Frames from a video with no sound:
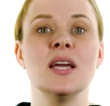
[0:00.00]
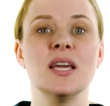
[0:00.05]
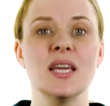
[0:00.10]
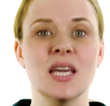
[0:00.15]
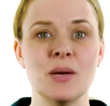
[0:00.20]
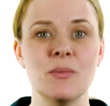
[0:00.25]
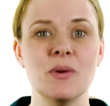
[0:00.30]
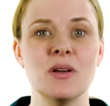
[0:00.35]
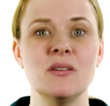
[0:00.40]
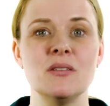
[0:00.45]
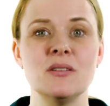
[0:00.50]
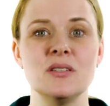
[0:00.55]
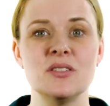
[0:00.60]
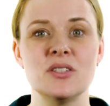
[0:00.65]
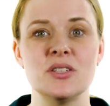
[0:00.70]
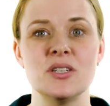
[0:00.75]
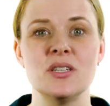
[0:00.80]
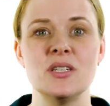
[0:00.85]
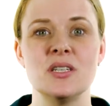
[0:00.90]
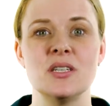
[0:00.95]
chemical
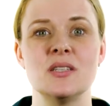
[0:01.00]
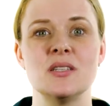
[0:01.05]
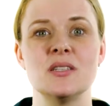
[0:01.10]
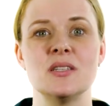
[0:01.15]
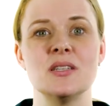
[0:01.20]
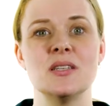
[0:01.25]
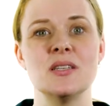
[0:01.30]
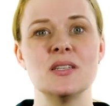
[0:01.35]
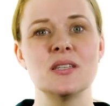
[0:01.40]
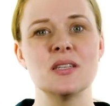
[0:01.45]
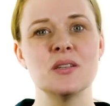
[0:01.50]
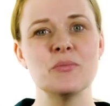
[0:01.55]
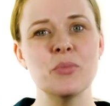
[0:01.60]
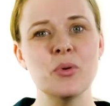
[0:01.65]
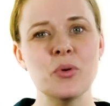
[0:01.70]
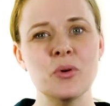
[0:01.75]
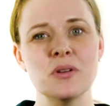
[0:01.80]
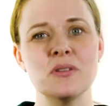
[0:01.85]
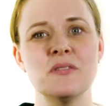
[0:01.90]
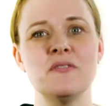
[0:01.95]
detergent is an
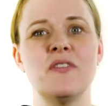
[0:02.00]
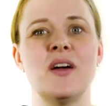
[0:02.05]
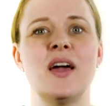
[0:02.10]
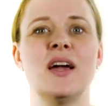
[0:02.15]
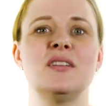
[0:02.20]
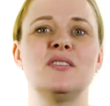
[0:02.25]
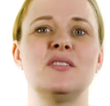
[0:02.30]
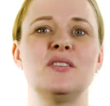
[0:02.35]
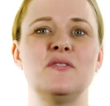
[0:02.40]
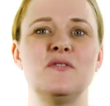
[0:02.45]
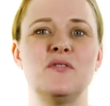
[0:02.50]
important factor